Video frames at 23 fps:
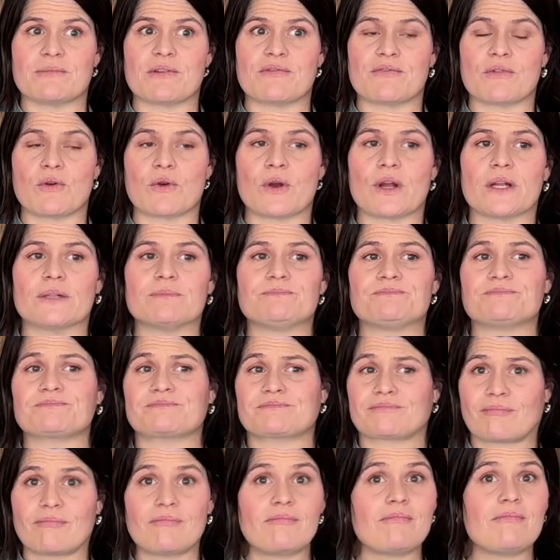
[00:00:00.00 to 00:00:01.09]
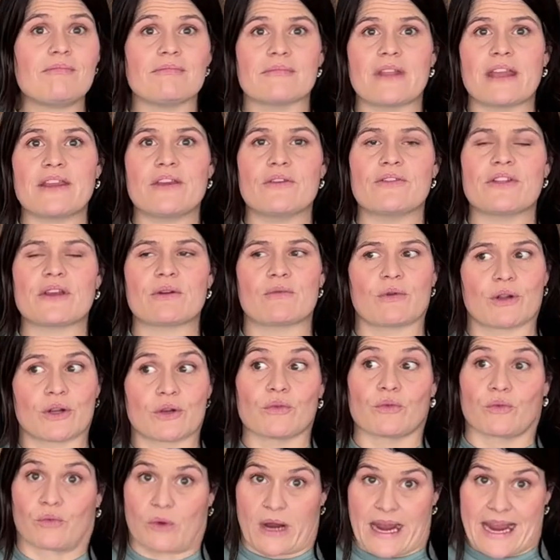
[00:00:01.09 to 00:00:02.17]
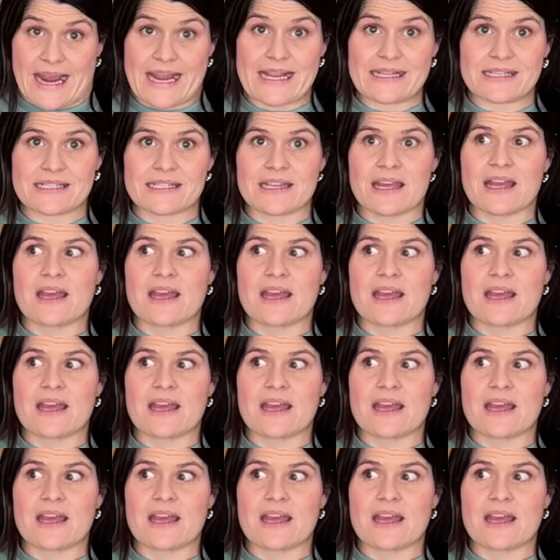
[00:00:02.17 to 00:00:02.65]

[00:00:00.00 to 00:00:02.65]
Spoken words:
before that you think work great,